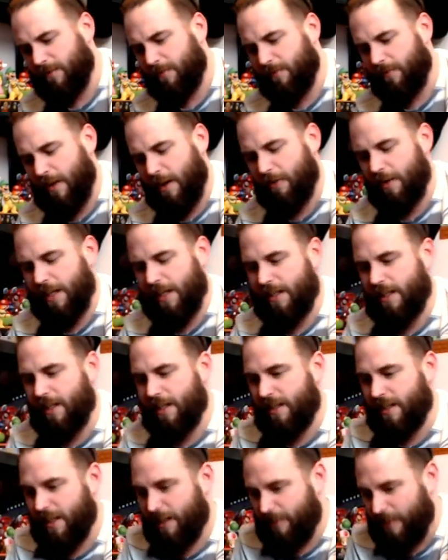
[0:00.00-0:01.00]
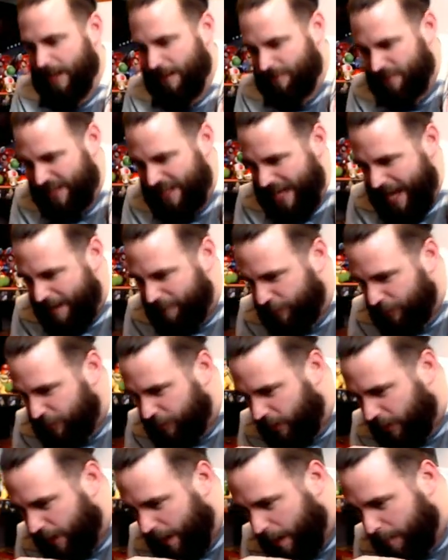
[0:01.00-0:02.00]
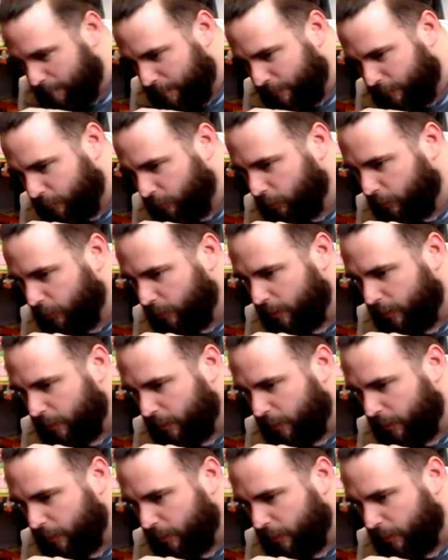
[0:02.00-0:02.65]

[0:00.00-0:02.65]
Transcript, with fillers: Very easy considering I've never done that before.